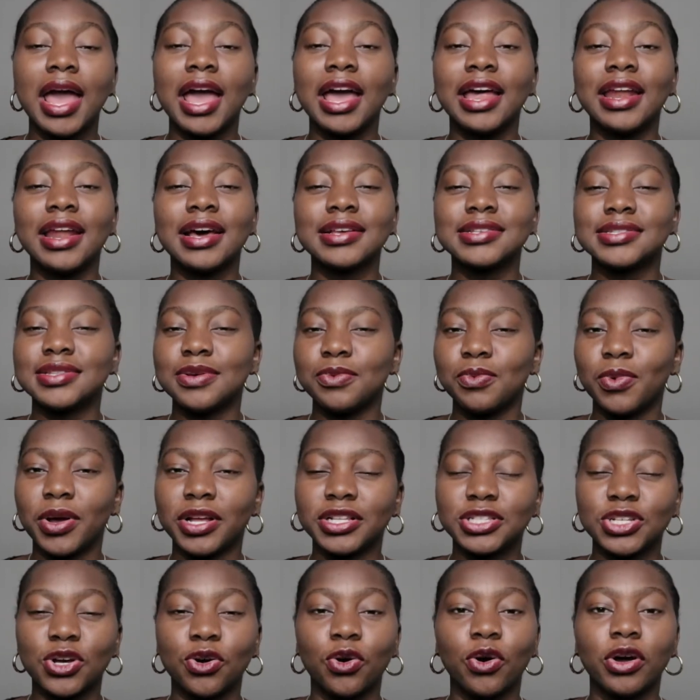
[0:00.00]
And as they
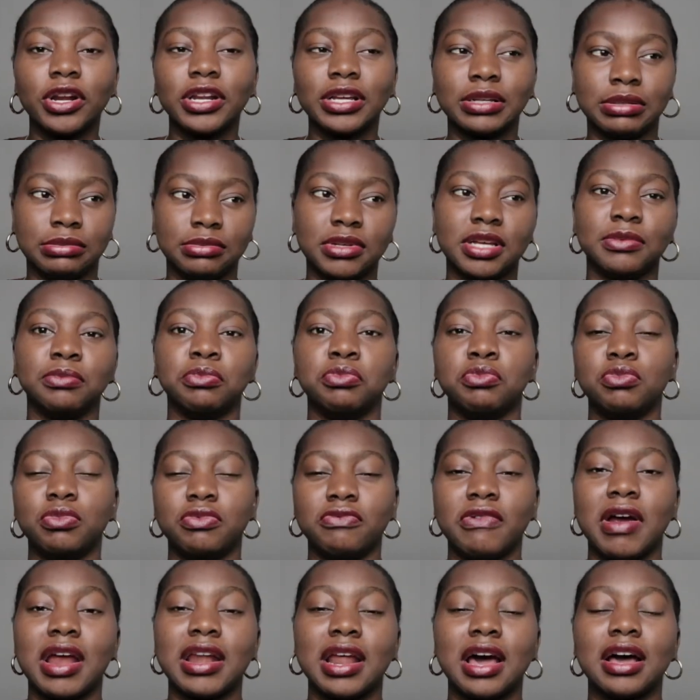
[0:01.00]
went on, and
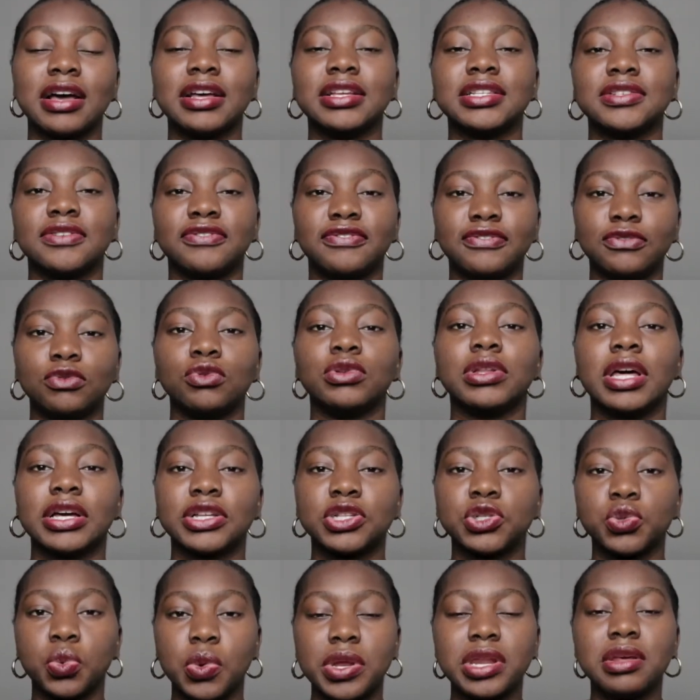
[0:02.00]
right now it's a full
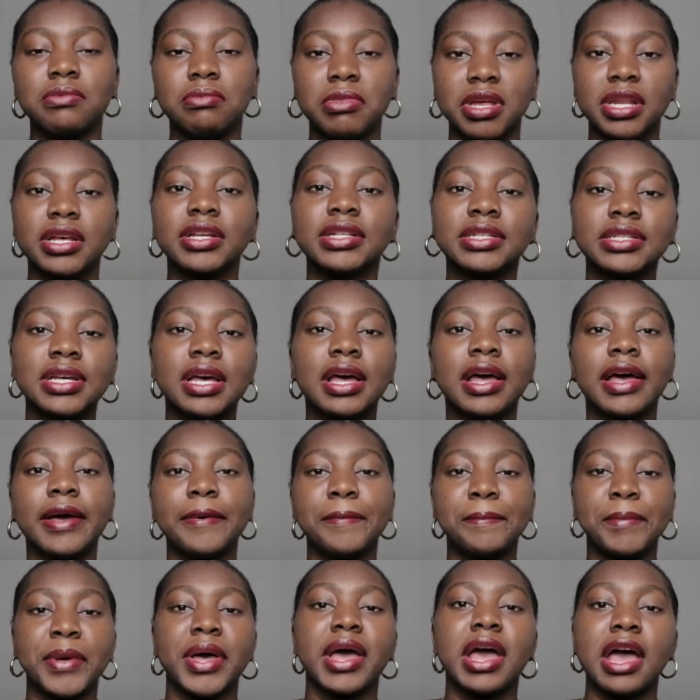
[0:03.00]
like 20 minutes
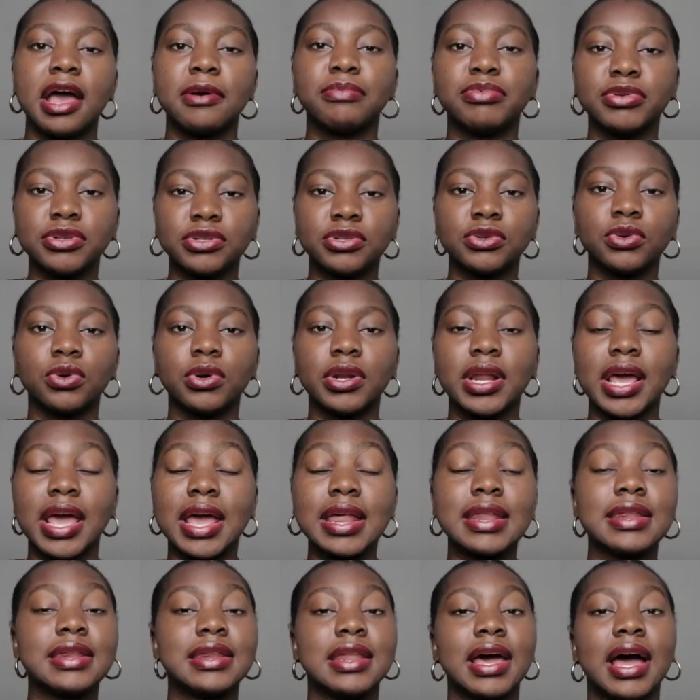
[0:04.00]
per episode.
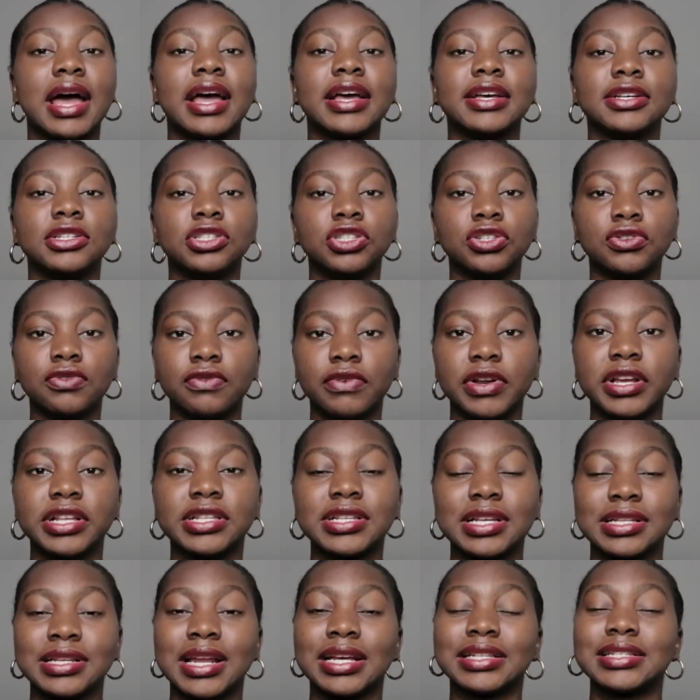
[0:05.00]
And that is
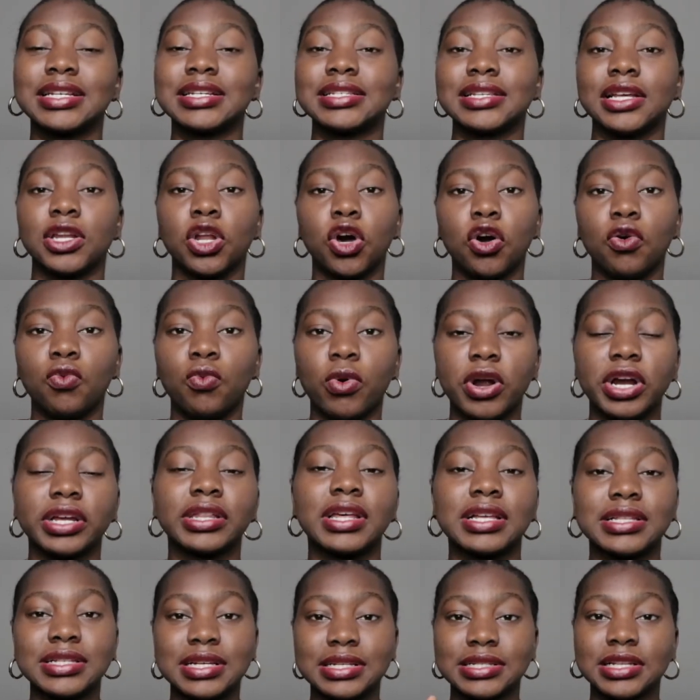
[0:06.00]
great. And that takes a lot of work.
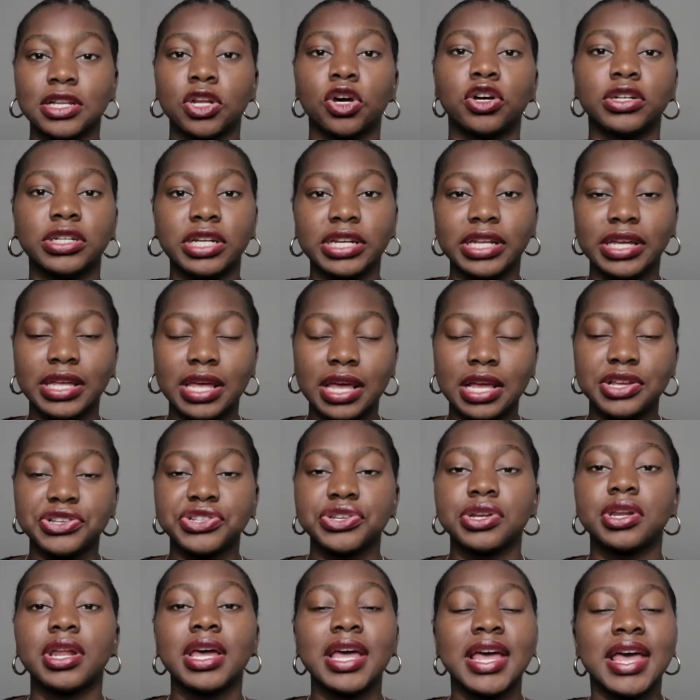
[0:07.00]
That takes a lot of
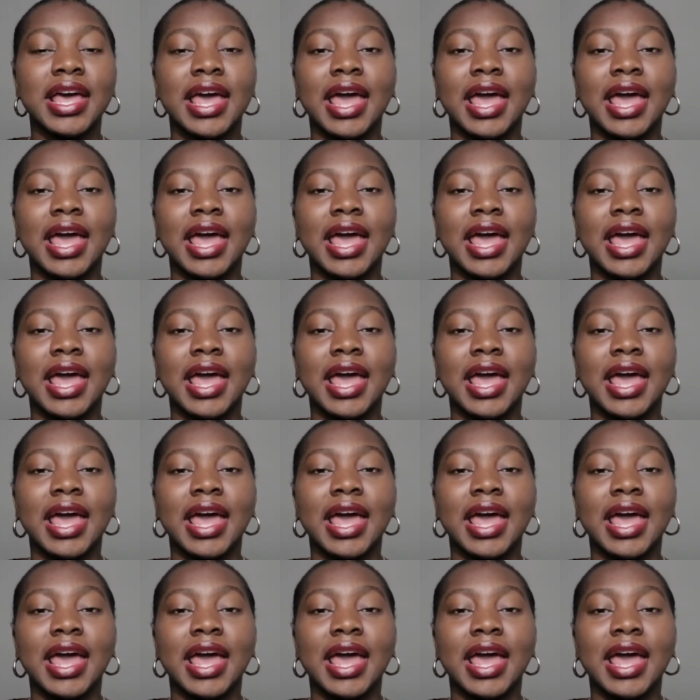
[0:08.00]
dedication.